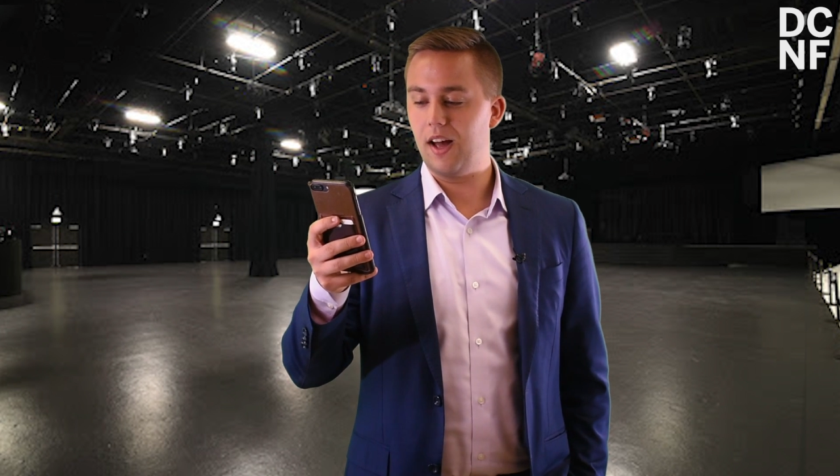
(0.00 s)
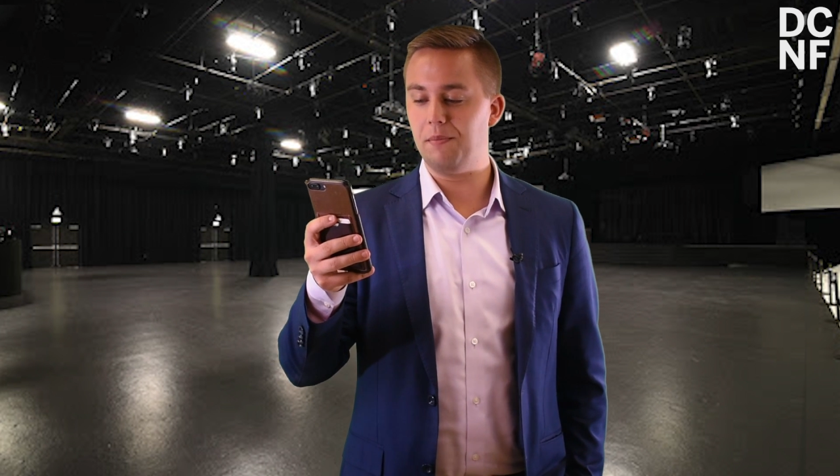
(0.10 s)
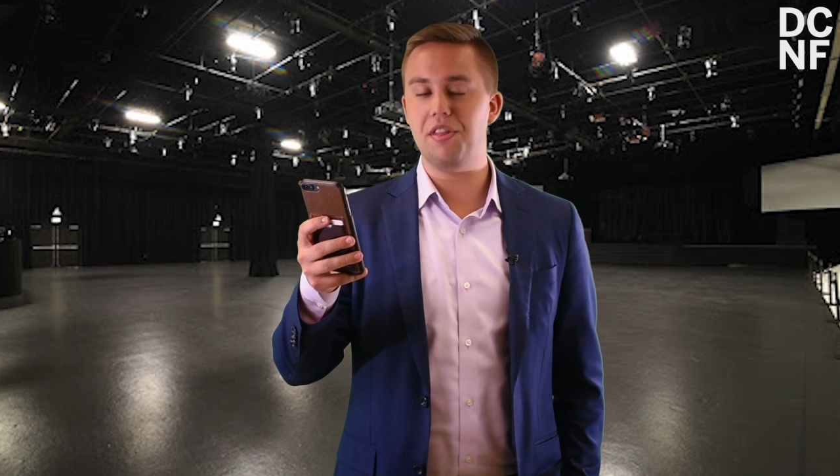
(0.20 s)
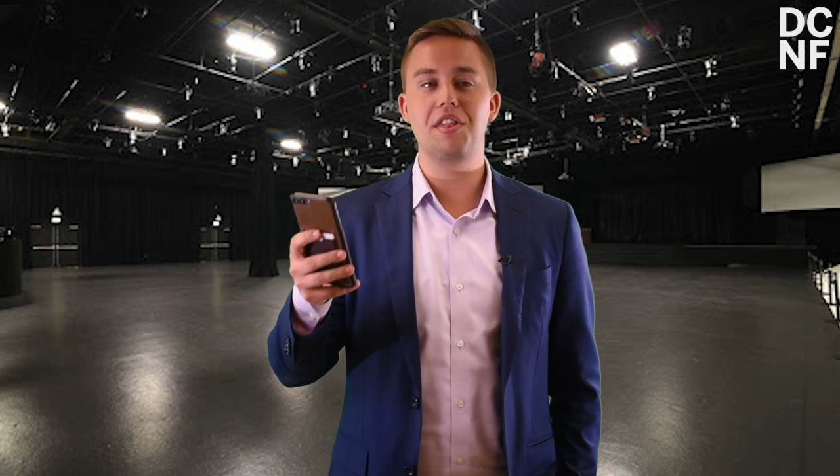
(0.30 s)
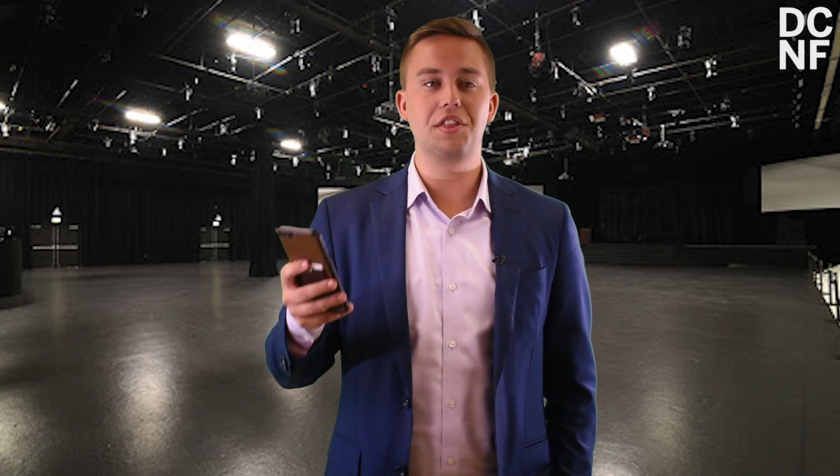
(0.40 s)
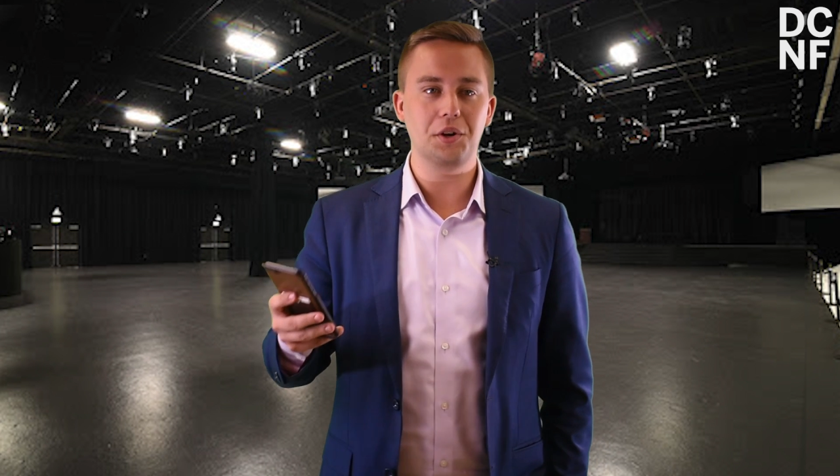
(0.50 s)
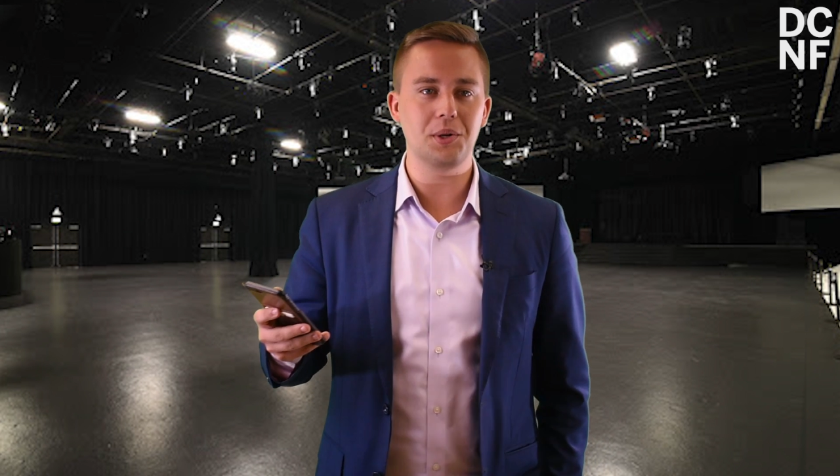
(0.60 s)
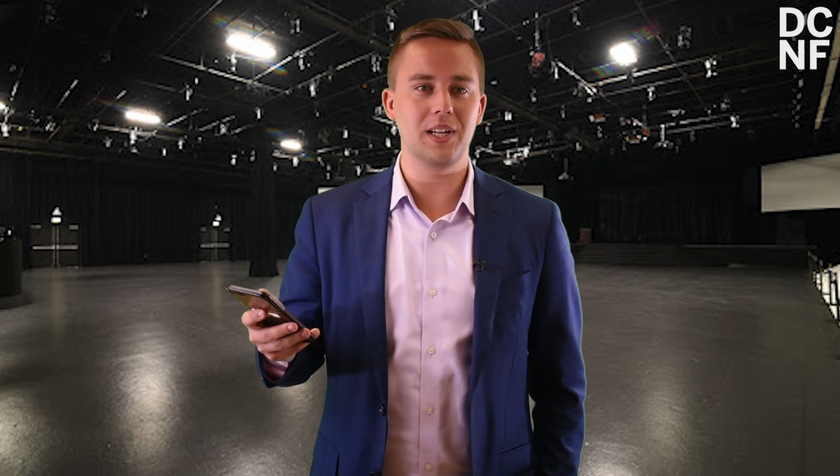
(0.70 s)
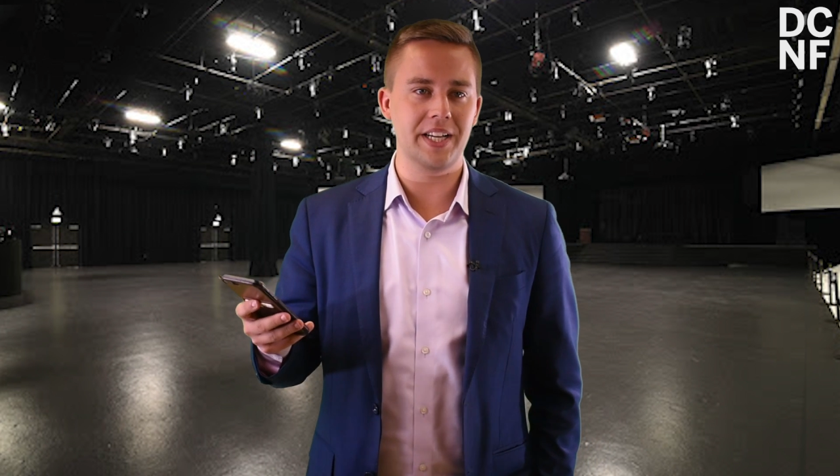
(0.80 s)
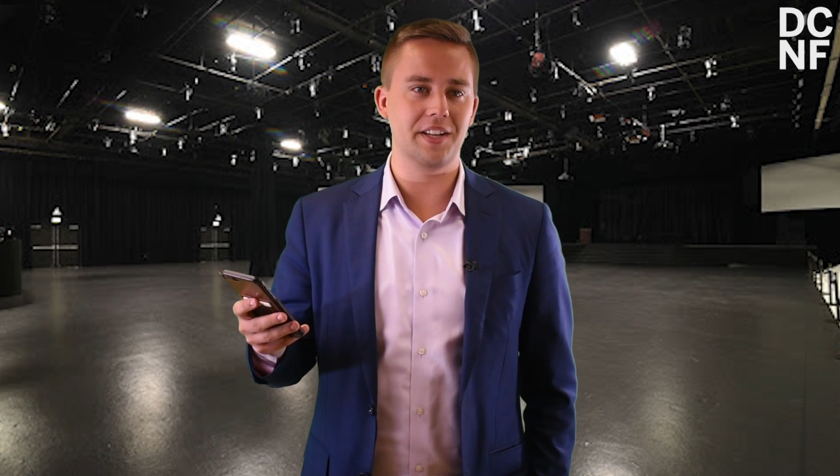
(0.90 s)
I'm
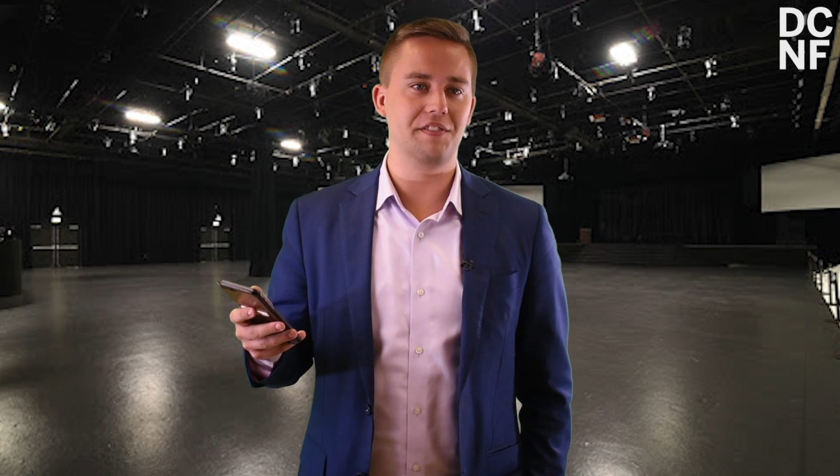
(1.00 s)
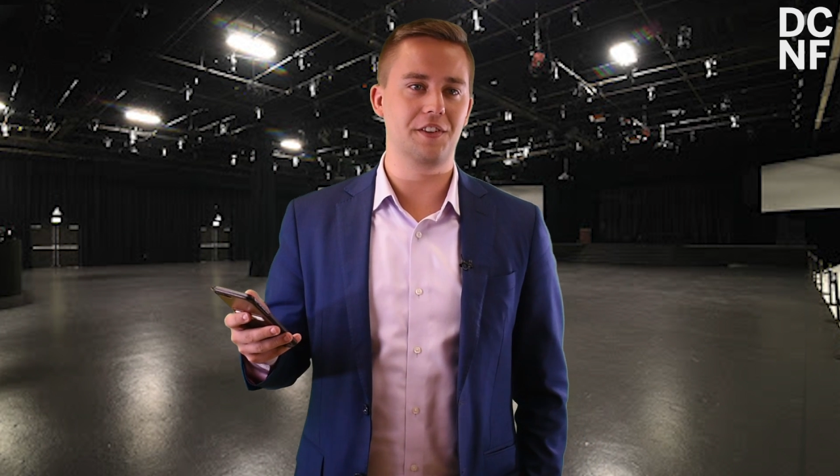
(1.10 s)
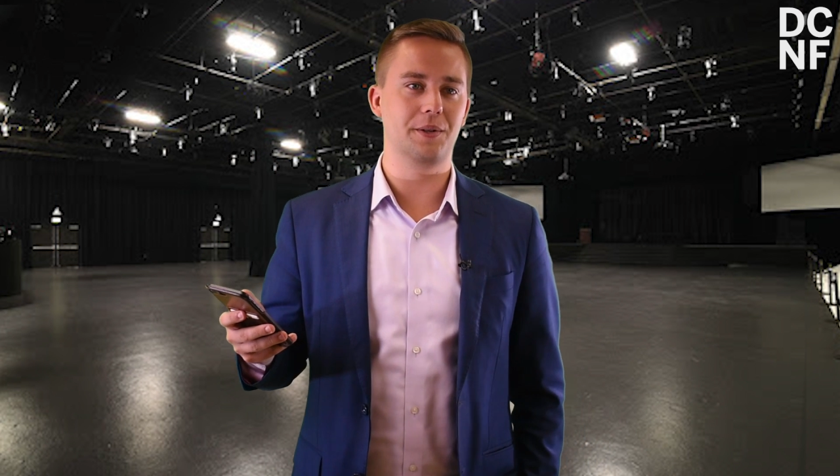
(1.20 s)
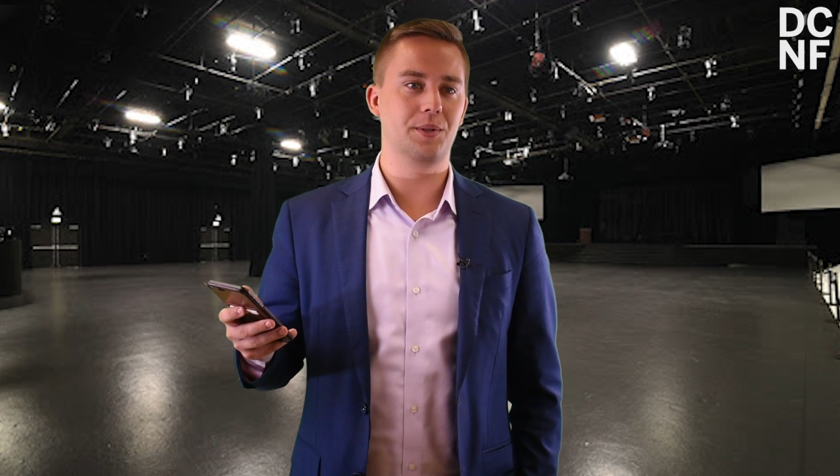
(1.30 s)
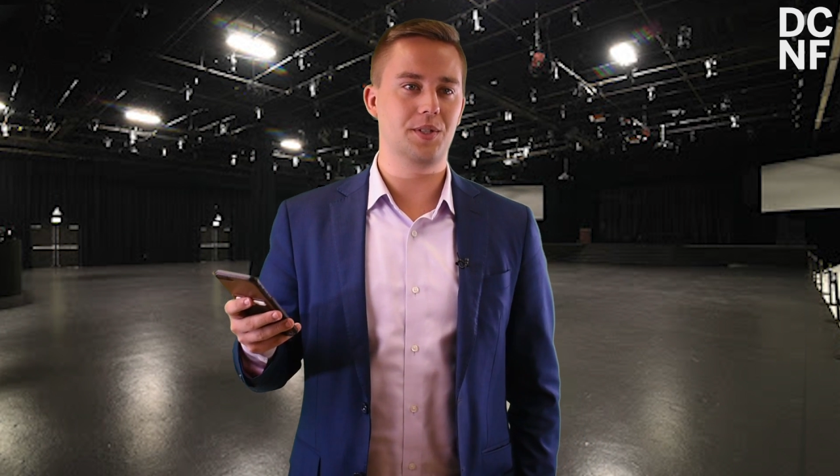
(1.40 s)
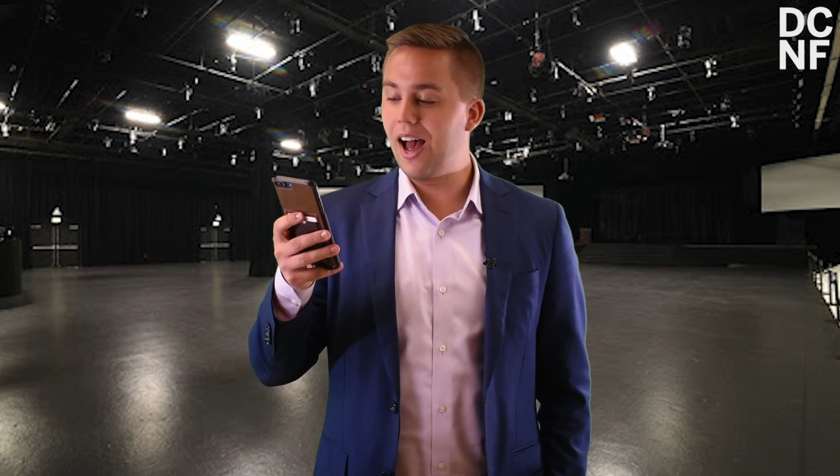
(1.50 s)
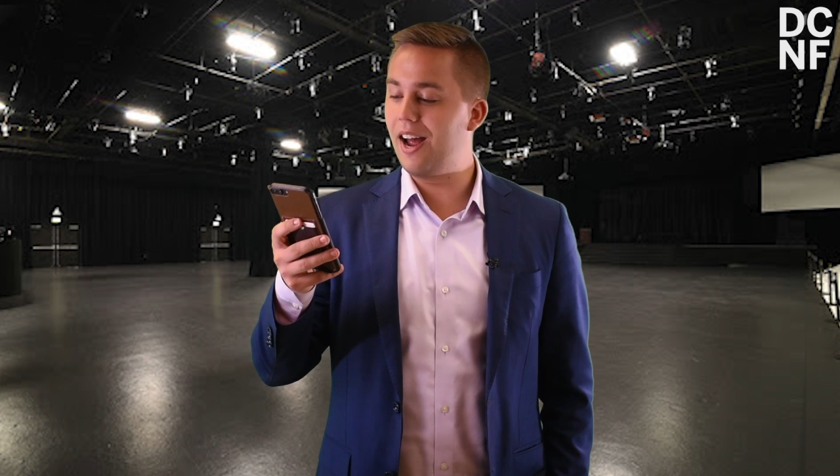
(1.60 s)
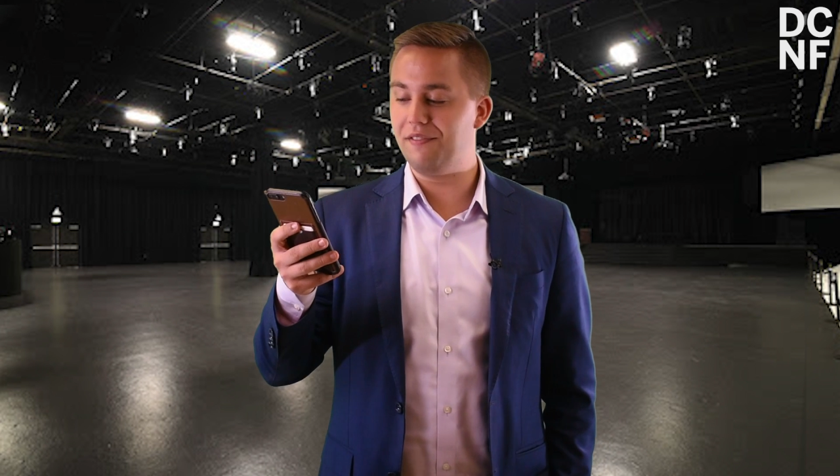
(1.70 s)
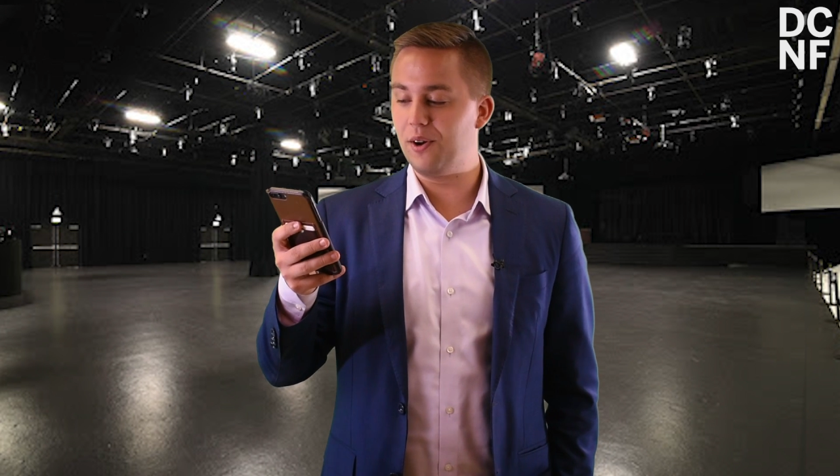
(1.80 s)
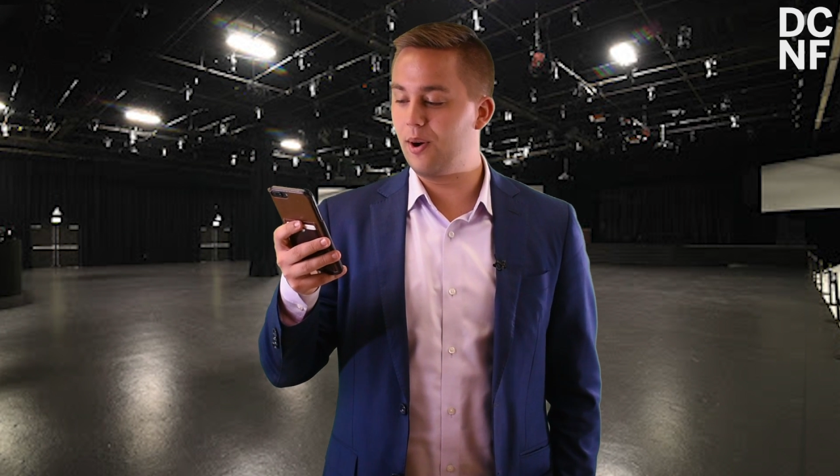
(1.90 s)
thoroughly confused.
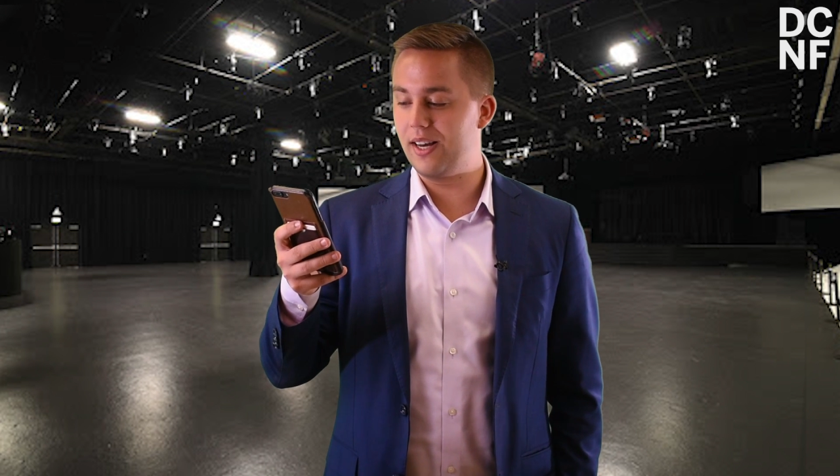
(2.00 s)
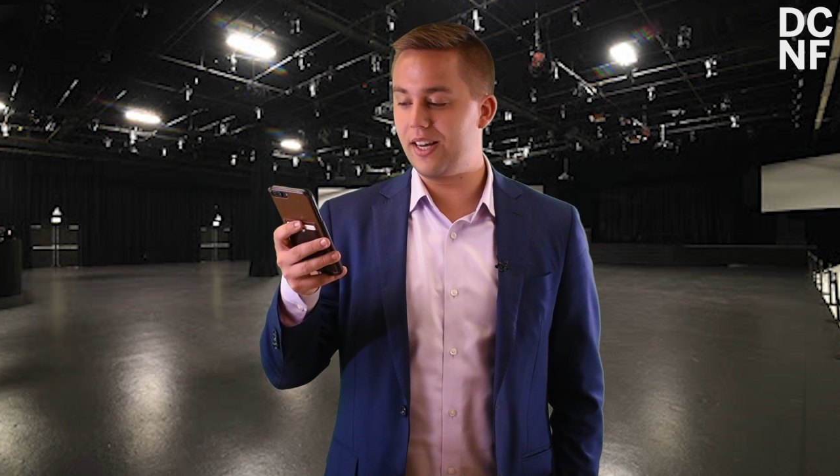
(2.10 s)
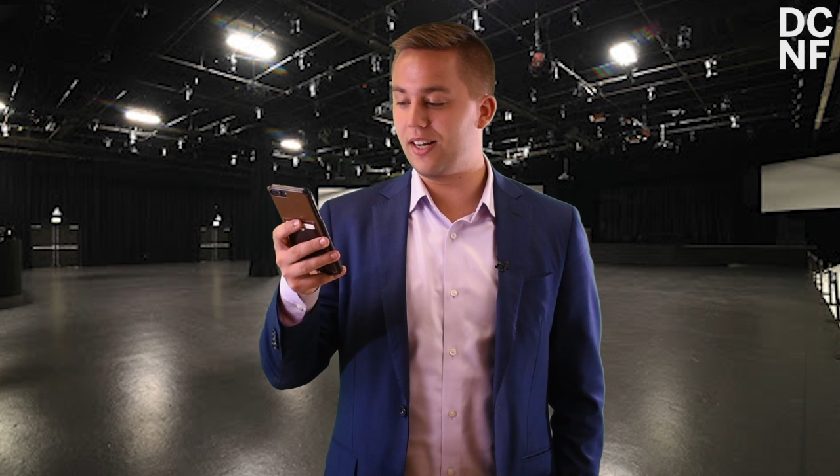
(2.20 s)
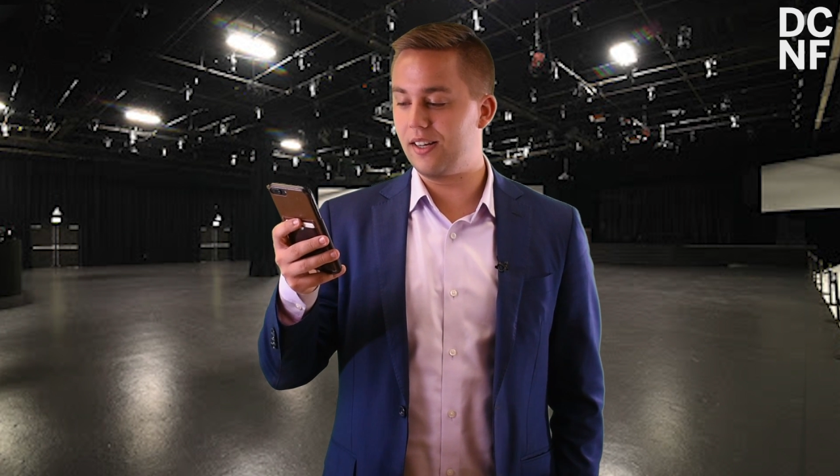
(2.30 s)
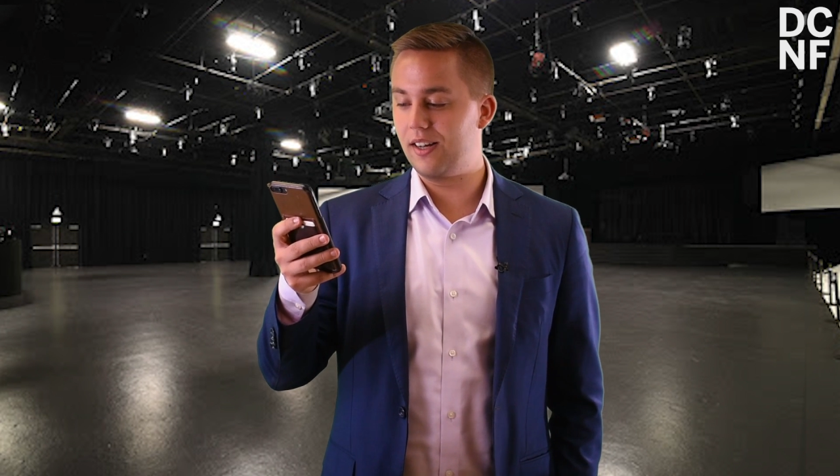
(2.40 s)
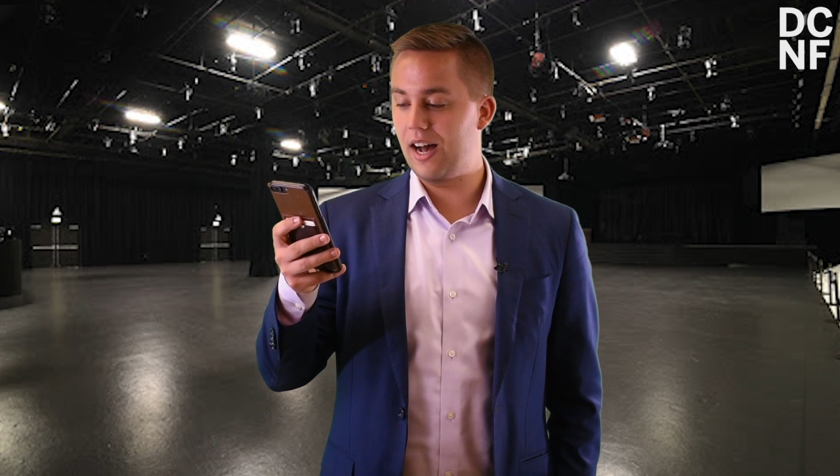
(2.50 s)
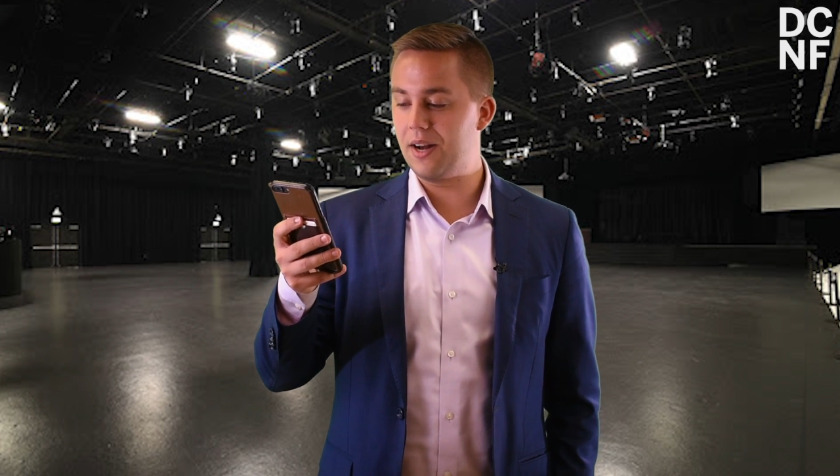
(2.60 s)
I have no idea.